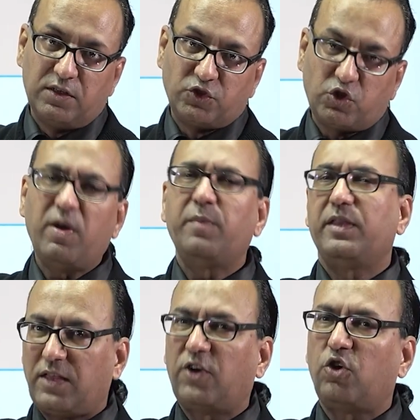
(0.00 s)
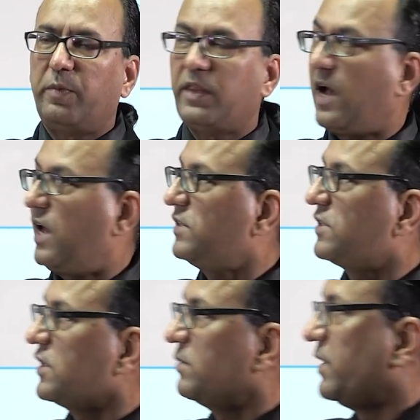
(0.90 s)
So maybe that could be the
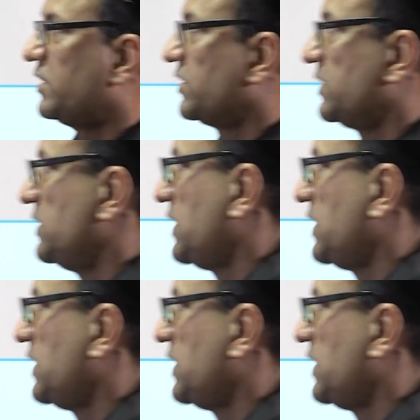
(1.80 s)
answer, but still